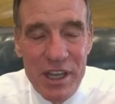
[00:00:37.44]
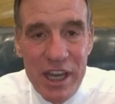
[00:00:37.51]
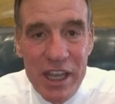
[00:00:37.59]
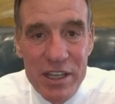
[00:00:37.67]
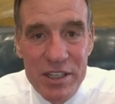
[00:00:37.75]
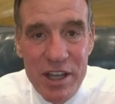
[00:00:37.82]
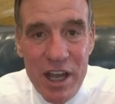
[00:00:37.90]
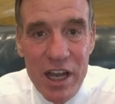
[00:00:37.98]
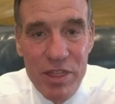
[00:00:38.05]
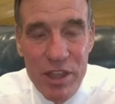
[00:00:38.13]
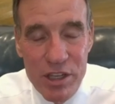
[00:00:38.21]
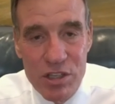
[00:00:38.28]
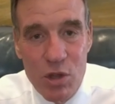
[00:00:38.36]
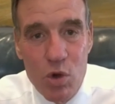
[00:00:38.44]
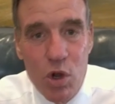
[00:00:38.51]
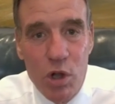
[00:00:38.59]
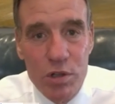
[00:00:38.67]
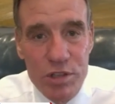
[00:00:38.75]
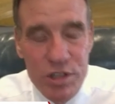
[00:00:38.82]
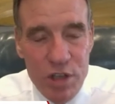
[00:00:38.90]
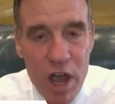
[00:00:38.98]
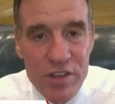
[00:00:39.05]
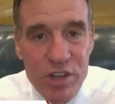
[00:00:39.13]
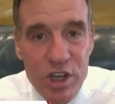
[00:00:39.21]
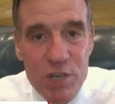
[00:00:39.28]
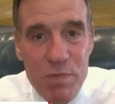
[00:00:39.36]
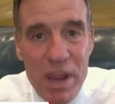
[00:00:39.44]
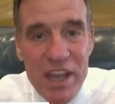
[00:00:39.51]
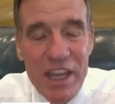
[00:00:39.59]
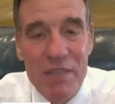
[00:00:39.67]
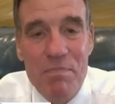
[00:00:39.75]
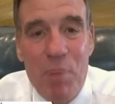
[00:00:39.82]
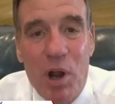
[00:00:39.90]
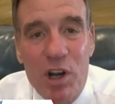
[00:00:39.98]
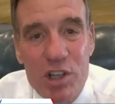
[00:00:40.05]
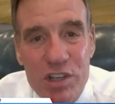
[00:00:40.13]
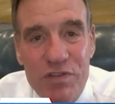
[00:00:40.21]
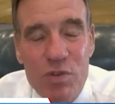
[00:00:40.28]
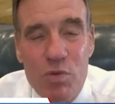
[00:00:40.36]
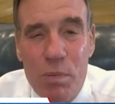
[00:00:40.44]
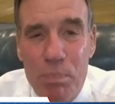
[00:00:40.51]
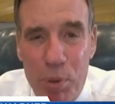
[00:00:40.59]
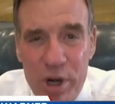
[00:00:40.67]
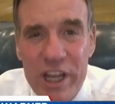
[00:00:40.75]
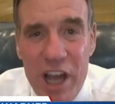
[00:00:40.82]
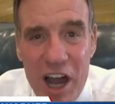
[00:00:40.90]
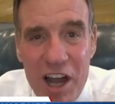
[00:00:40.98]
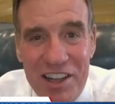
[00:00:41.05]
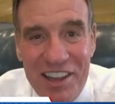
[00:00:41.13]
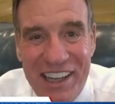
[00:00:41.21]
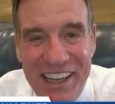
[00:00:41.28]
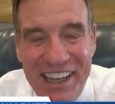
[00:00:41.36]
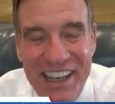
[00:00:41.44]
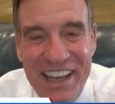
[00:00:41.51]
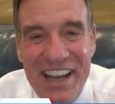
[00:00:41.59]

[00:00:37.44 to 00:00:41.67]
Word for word: it done, the so-called sausage making, parts of it were pretty ugly,